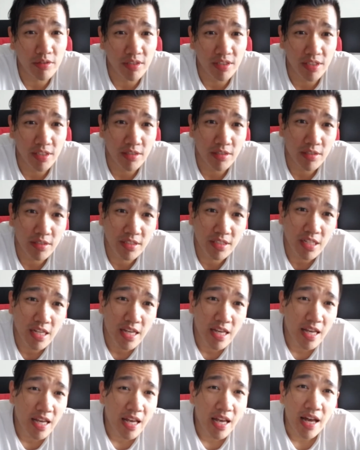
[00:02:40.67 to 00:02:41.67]
the years
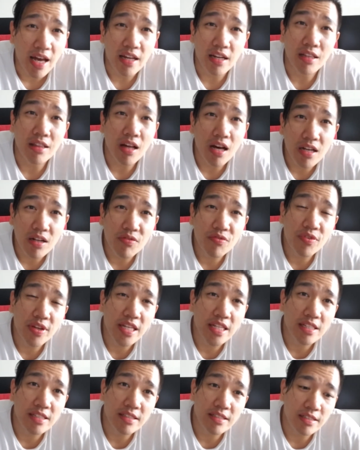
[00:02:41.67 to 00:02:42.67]
and a lot of
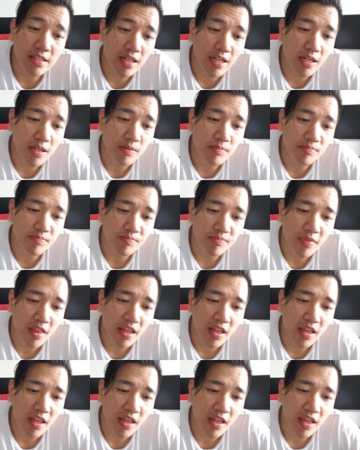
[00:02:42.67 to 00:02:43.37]
things um,